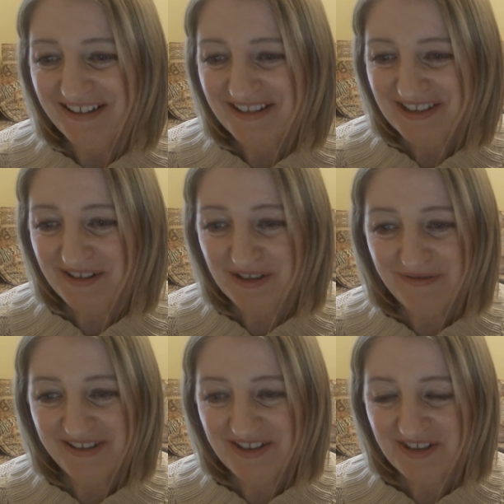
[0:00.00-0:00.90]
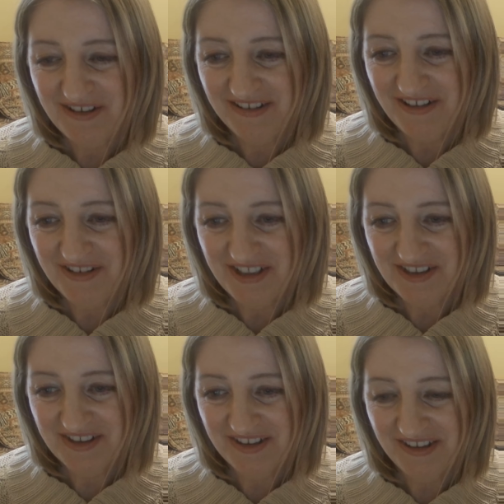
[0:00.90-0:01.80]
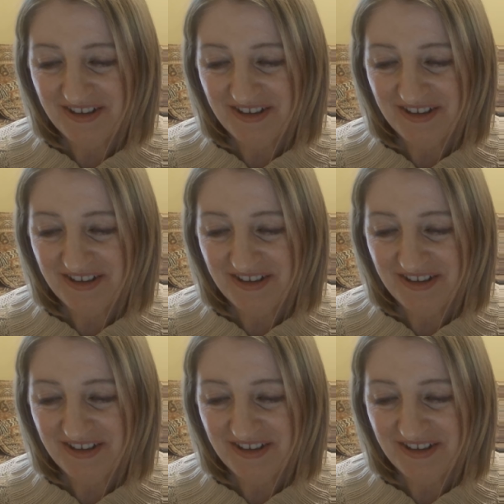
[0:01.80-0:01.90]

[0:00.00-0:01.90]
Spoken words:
So I don't want to start on this